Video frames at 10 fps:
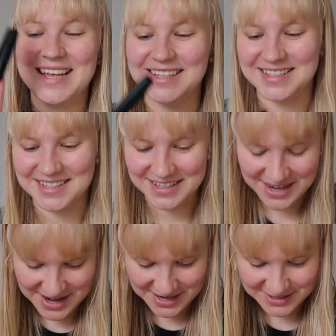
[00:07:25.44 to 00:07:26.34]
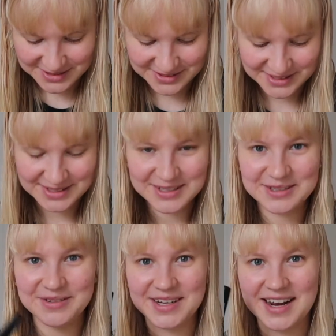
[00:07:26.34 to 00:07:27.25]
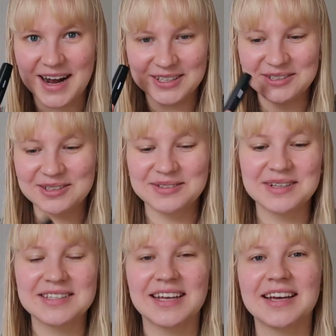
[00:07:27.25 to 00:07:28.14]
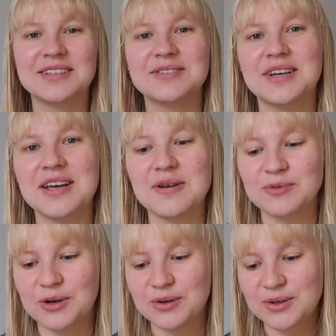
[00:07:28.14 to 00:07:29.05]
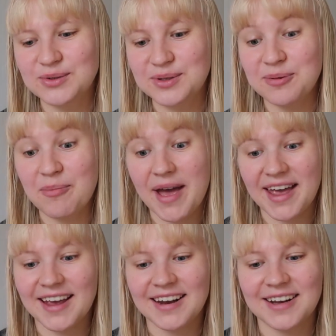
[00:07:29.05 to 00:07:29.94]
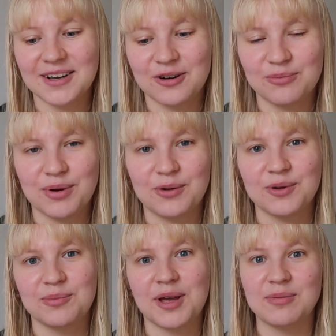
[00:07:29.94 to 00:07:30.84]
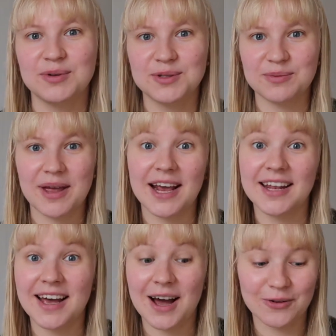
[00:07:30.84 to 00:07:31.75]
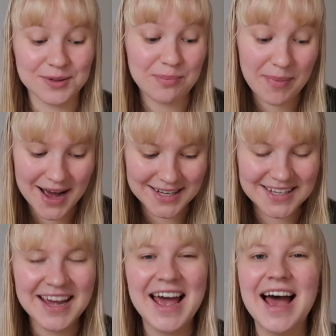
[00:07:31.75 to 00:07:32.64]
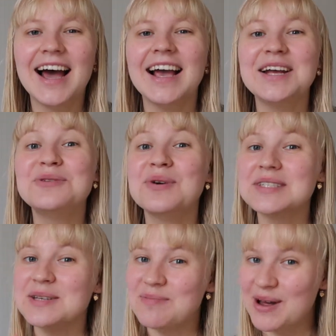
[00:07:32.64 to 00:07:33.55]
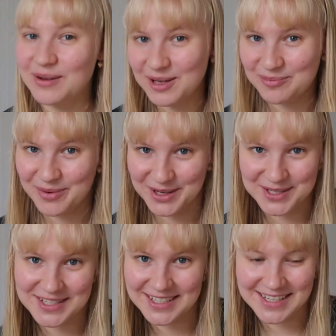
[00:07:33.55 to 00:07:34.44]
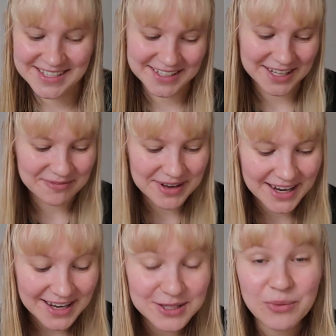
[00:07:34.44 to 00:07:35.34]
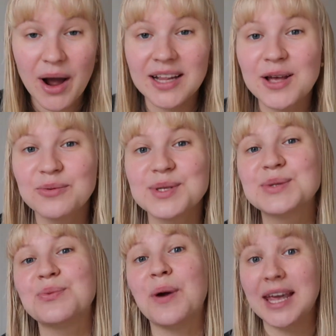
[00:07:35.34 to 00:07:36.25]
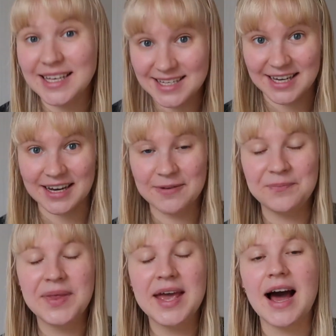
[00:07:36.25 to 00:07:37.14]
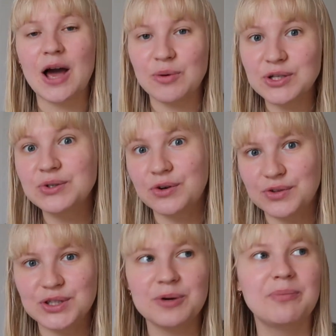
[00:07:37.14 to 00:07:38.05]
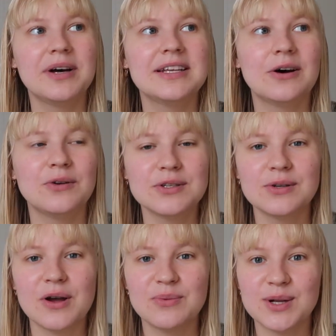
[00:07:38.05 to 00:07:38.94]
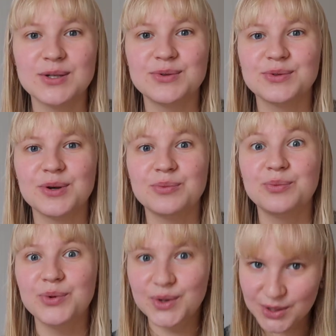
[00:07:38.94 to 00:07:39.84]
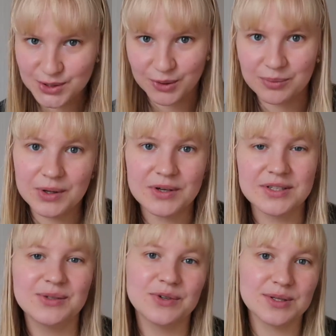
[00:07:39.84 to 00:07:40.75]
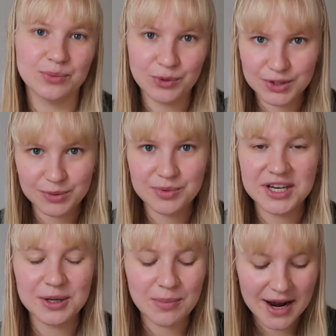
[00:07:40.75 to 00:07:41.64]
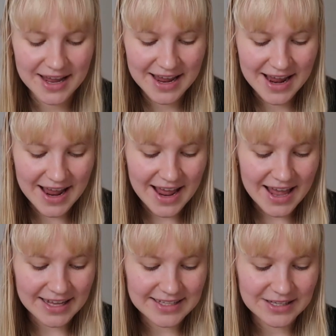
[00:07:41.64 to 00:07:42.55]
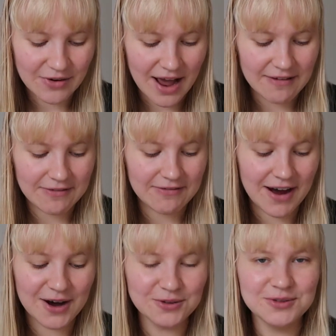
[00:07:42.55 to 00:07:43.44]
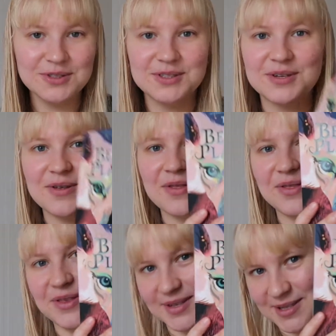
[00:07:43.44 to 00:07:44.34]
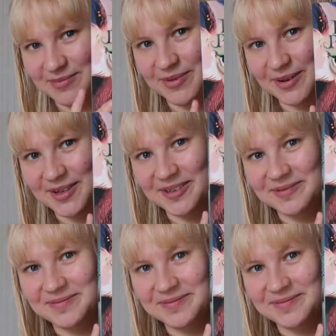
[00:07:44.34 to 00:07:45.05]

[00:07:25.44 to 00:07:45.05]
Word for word: And that's it. So this is what a Hanko looks like. Today I'm going to the bank and I hope I will be able to make an account. But it wasn't my only purchase yesterday, because while I was waiting, I went to a coffee shop, but also I went to a bookshop because there was a bookshop nearby. And so I found this book.